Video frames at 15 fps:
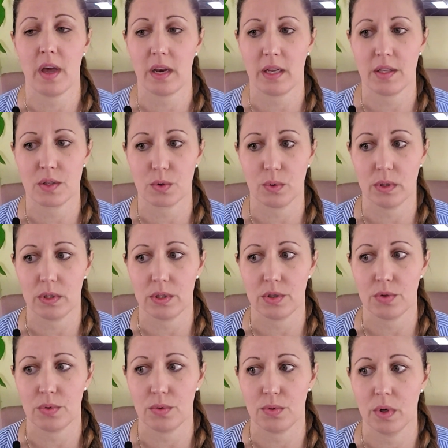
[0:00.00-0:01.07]
that is going
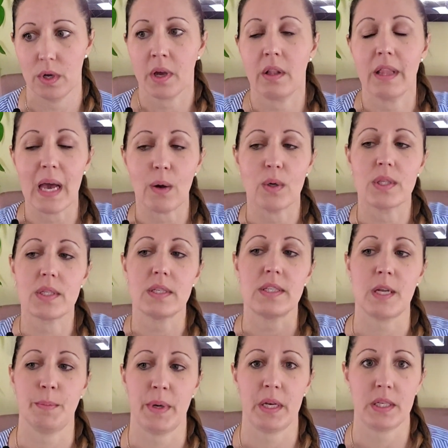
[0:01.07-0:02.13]
to allow us to
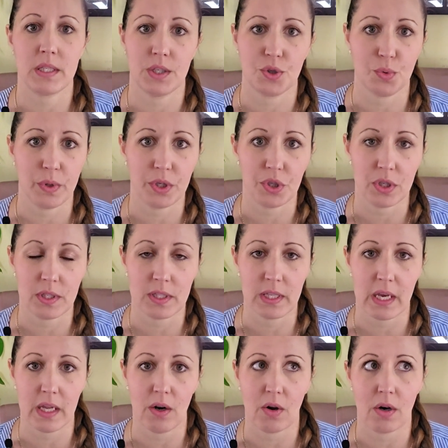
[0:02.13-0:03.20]
step out of situations
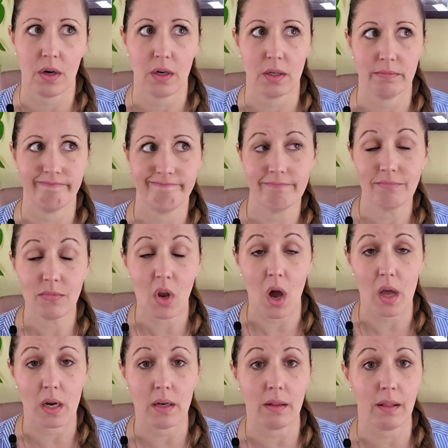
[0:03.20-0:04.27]
that are
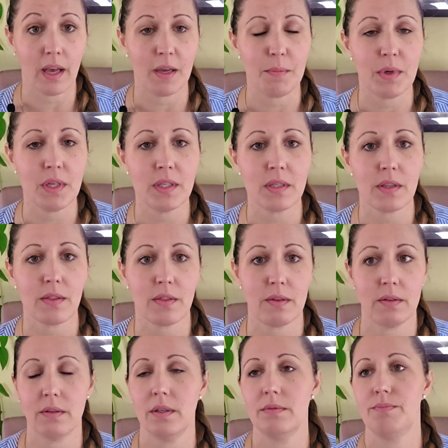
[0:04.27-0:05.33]
not in alignment,
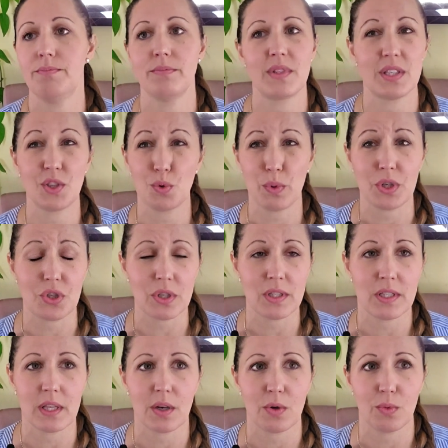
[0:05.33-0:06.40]

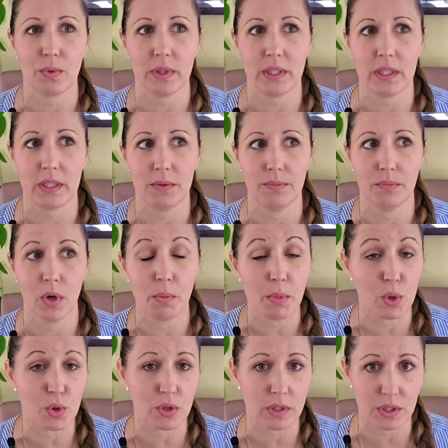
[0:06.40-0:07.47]
situations that are really
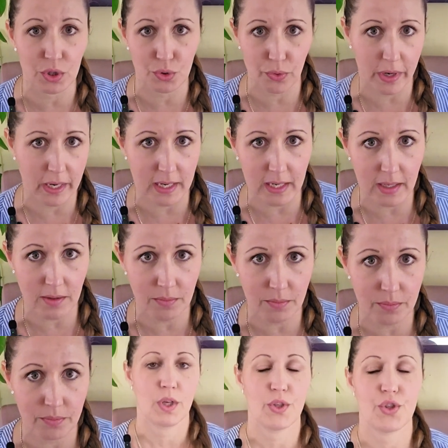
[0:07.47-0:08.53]
emotionally draining.
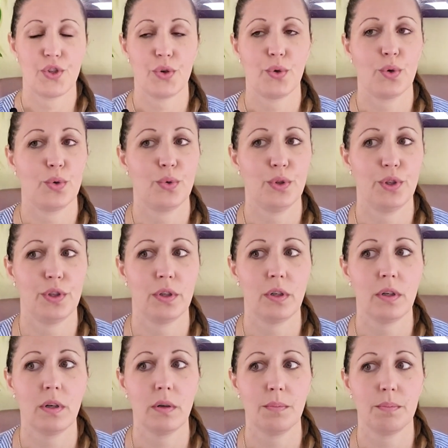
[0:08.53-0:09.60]
So
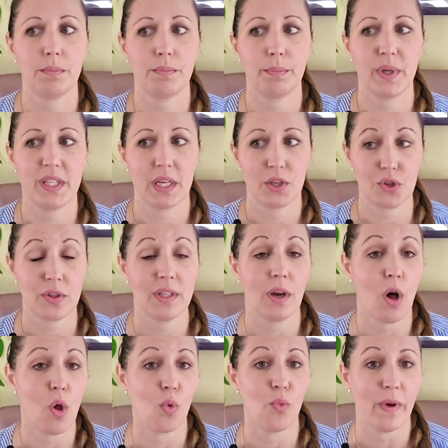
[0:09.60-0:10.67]
you're potentially
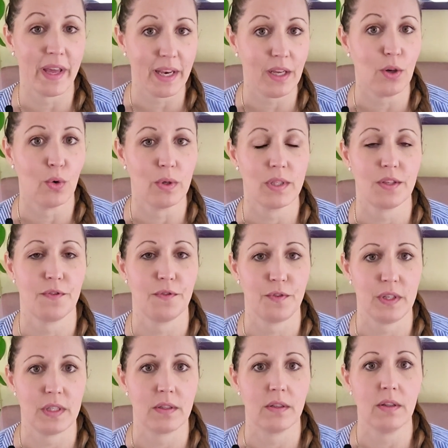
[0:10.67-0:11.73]
already going to
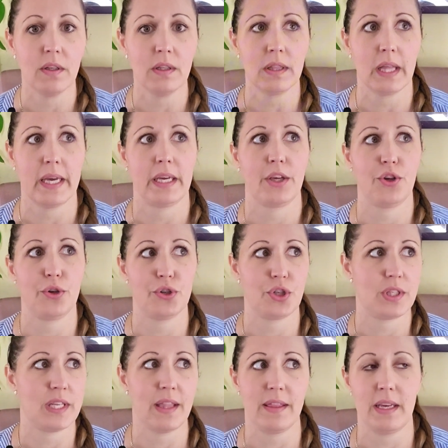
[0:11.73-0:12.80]
feel like you're
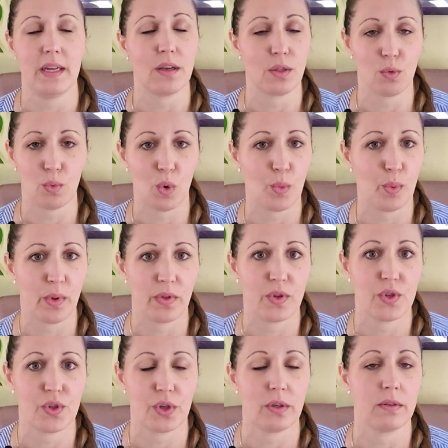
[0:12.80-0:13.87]
just at the end of the rope with
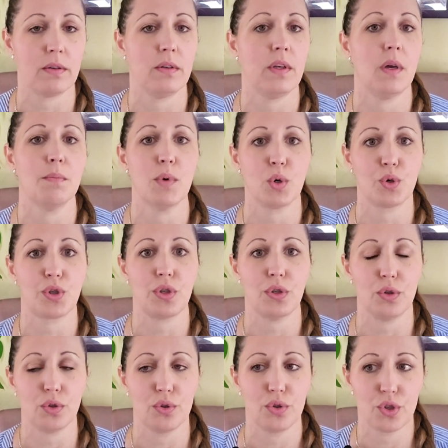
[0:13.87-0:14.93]
certain
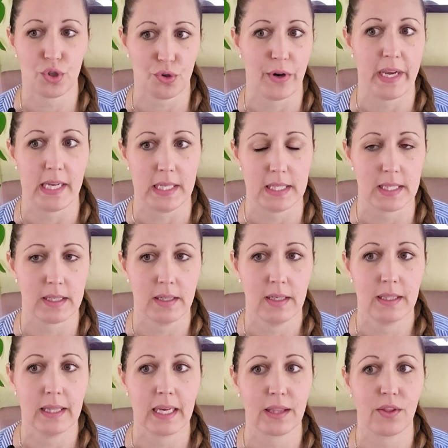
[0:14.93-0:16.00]
emotional strains.
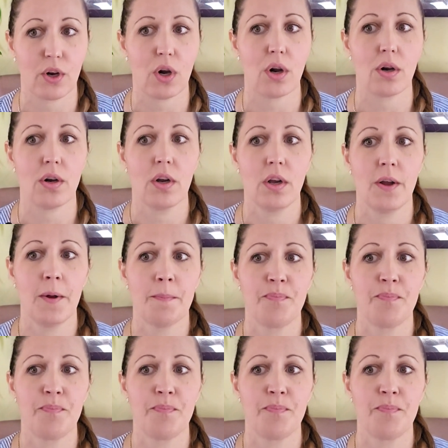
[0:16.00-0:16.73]
Like there are